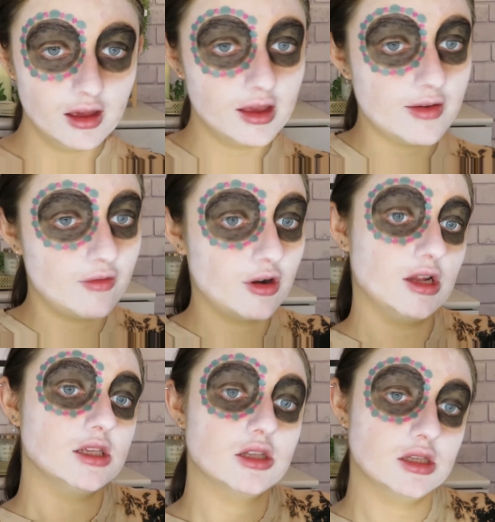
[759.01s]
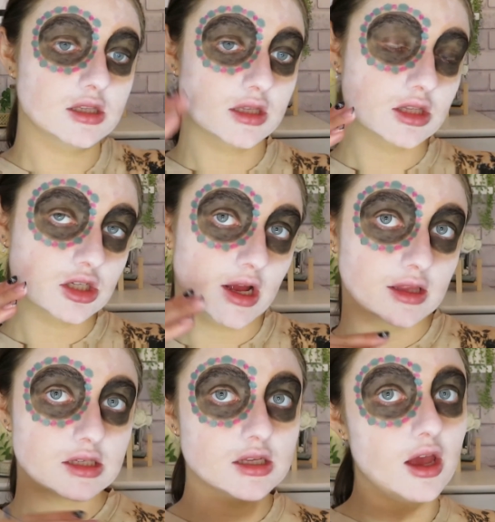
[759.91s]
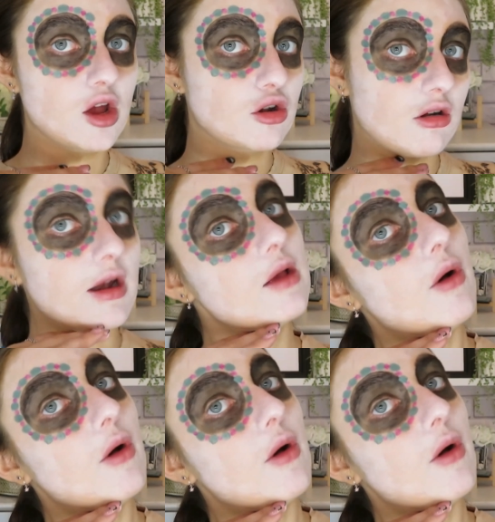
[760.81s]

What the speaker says: give everyone a chance to create